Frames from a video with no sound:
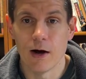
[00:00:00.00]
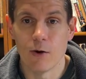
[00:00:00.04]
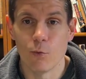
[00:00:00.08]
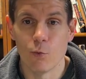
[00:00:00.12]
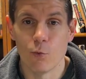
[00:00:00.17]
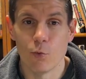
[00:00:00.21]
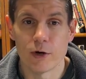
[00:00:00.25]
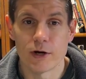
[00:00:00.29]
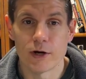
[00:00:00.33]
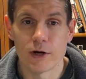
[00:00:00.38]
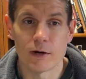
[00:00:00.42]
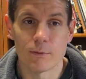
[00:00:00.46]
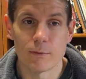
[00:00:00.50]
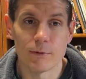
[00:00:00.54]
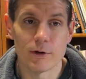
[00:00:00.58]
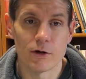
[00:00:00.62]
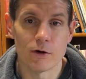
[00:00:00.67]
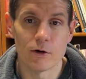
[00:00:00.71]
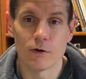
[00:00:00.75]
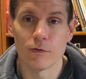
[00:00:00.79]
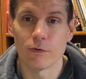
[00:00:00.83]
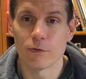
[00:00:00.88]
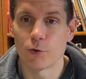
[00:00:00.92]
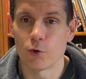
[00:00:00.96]
We're going to be
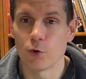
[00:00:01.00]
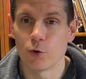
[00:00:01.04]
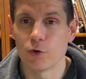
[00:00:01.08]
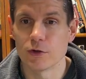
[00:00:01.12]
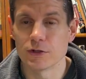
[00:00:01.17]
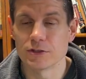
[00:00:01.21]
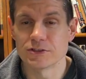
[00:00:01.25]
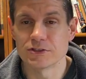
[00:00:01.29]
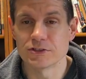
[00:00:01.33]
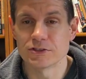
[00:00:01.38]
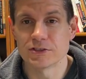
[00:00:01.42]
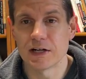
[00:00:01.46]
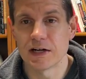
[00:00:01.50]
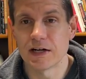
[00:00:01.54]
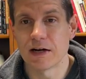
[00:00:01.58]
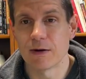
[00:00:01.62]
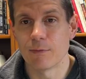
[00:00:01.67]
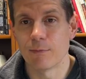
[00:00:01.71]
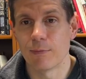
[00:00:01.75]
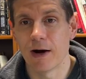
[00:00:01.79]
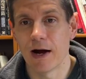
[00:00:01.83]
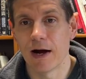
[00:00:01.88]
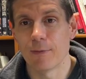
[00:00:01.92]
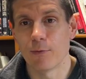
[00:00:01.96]
going through this
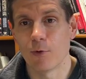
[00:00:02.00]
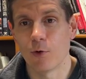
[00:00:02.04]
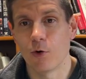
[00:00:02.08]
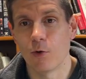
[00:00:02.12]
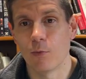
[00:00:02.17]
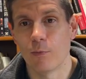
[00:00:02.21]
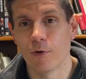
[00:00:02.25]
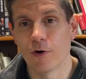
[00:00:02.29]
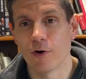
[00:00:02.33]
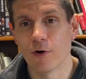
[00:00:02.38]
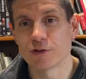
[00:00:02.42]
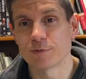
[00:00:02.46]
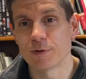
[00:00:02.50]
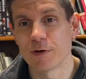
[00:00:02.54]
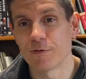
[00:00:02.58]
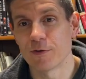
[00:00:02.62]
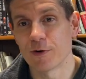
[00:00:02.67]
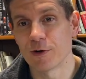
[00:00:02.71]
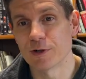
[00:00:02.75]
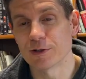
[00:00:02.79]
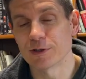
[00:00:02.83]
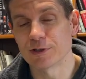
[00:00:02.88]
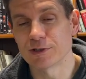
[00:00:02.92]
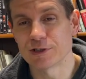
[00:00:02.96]
Bible verse by
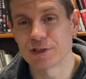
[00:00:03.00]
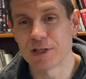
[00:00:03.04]
verse,